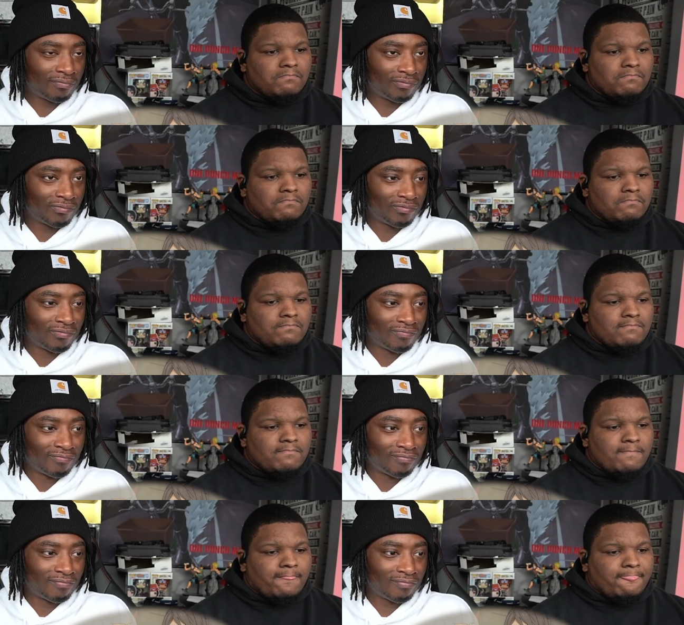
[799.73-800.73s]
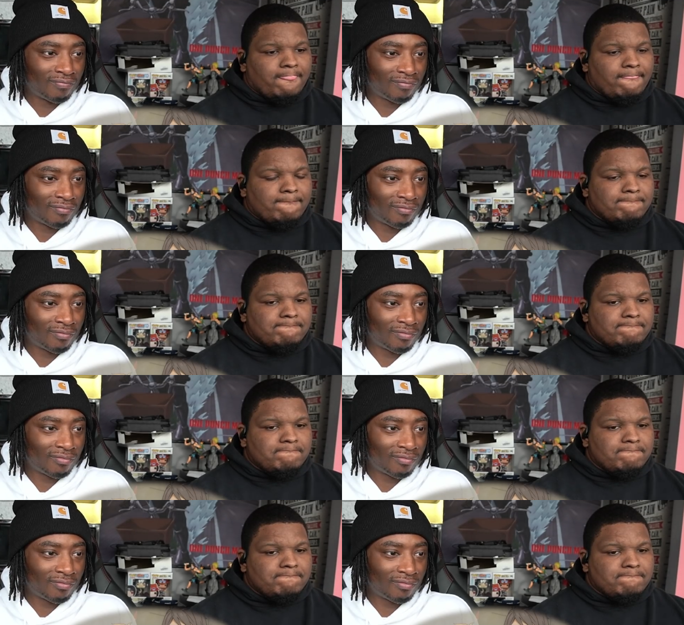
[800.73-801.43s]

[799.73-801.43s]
(silence)